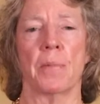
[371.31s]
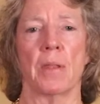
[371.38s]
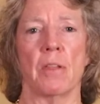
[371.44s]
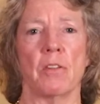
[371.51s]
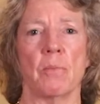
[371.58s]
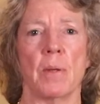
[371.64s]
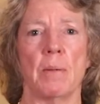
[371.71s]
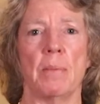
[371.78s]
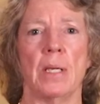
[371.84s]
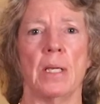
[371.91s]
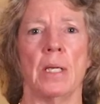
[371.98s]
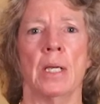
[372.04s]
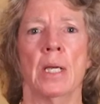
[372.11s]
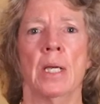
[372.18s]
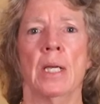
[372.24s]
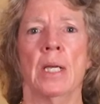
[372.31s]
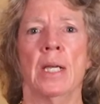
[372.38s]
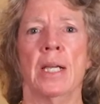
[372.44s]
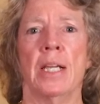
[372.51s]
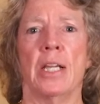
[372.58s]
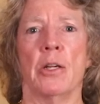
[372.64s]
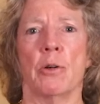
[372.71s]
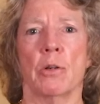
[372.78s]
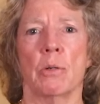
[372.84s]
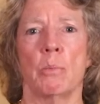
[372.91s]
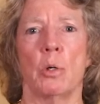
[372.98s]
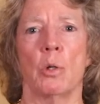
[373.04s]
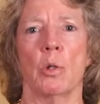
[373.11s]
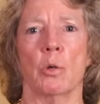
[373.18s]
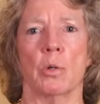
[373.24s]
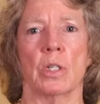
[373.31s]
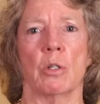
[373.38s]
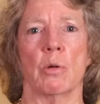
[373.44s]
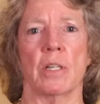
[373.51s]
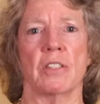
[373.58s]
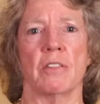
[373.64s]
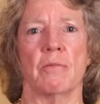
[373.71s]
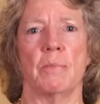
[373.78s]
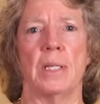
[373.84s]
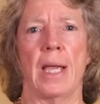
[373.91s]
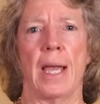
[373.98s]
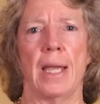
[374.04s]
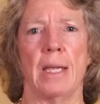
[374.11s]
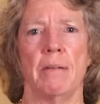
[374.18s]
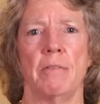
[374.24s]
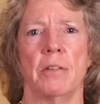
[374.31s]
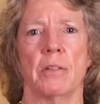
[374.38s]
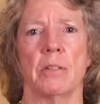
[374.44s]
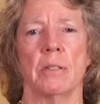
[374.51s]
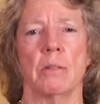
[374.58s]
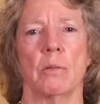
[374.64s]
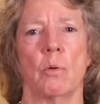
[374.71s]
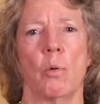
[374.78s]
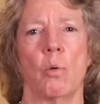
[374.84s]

This may be irritable or aggressive behavior,